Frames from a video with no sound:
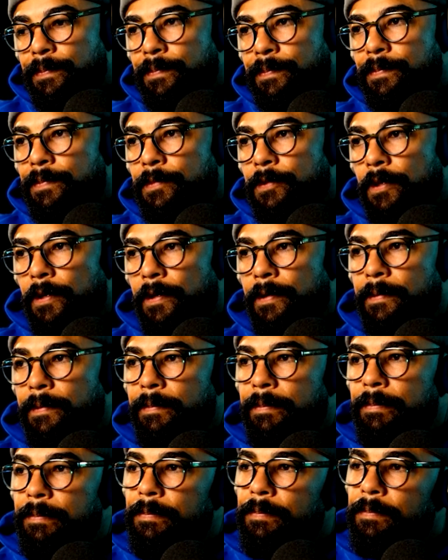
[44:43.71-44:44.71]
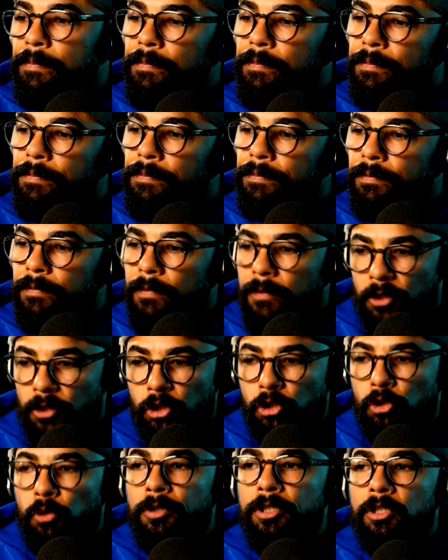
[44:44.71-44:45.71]
Okay. Just
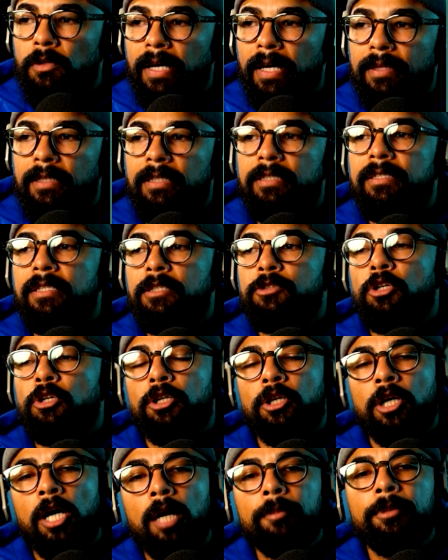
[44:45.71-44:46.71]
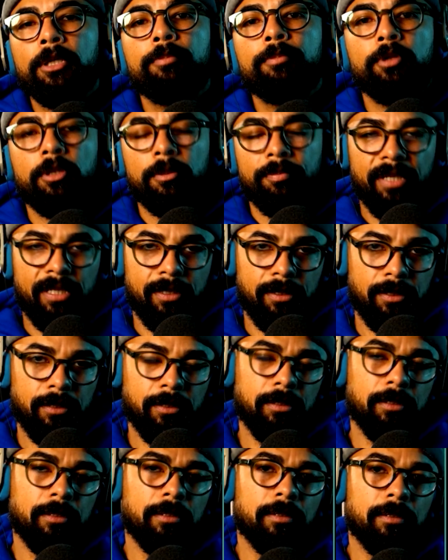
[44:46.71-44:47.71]
showing you how these things are comic book
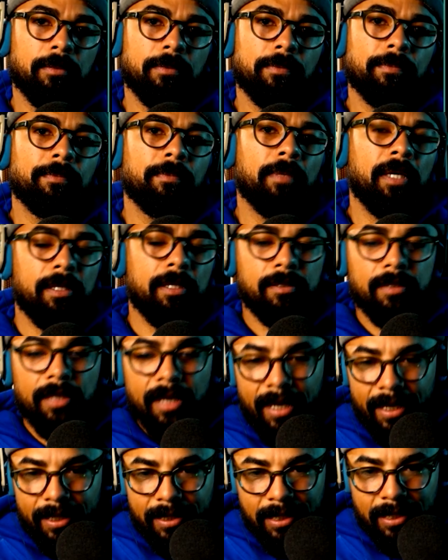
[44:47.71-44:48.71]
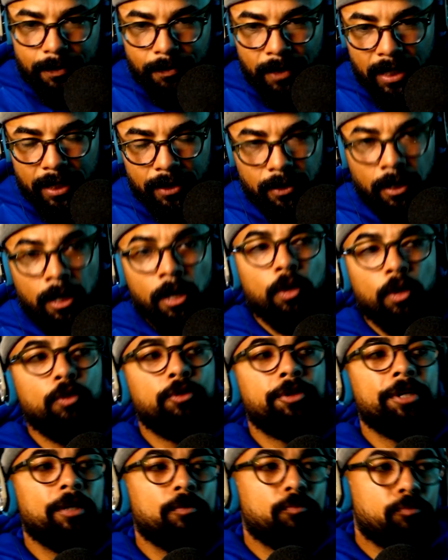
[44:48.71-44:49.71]
based. Hence X-Men,
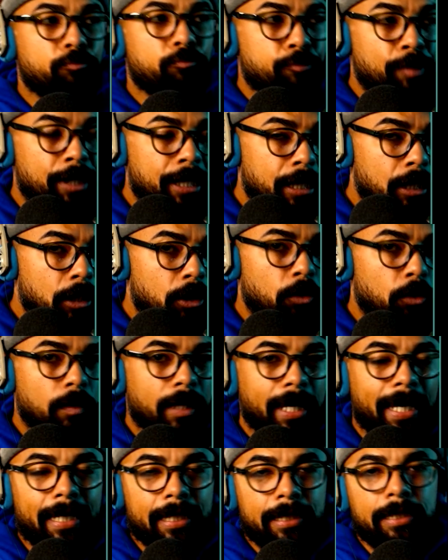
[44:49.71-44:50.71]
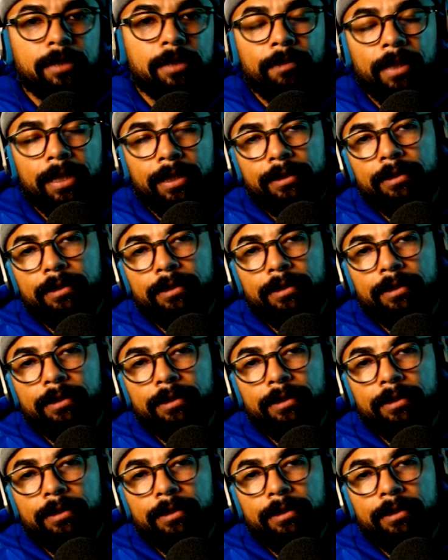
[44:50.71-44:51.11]
the real X-Men.